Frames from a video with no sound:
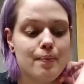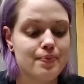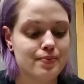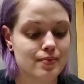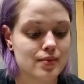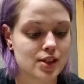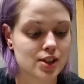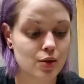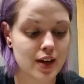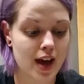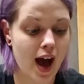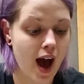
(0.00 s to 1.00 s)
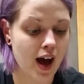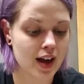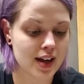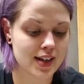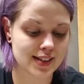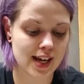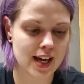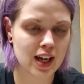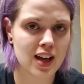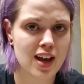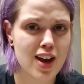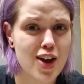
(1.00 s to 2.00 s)
So yeah, it's like
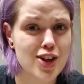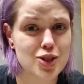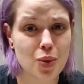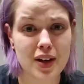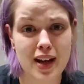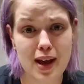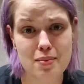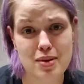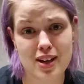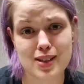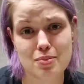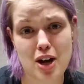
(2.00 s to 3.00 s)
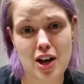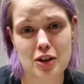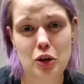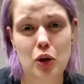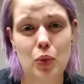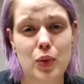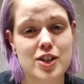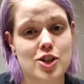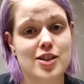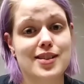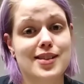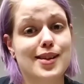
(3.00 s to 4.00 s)
28 bucks a bottle, which
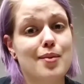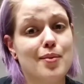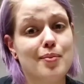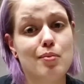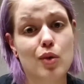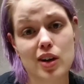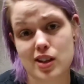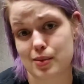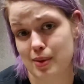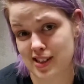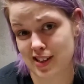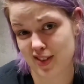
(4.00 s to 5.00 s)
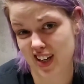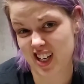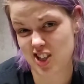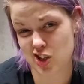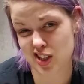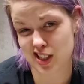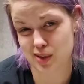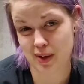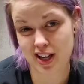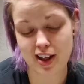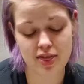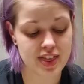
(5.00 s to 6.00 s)
is more expensive than I usually spend
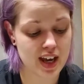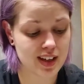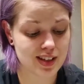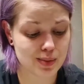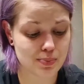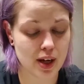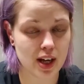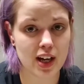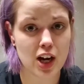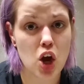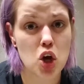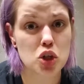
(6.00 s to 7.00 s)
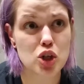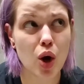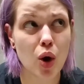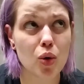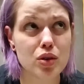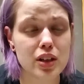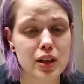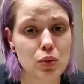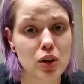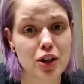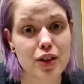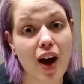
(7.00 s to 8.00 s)
on things, but totally
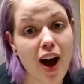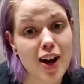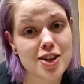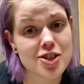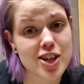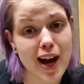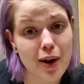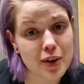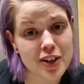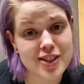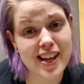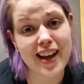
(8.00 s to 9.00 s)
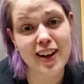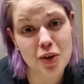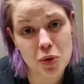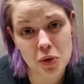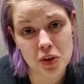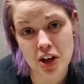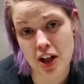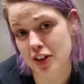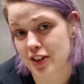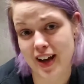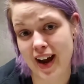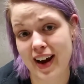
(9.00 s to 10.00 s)
worth hot showers and cool colored
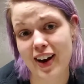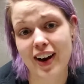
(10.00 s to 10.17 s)
hair.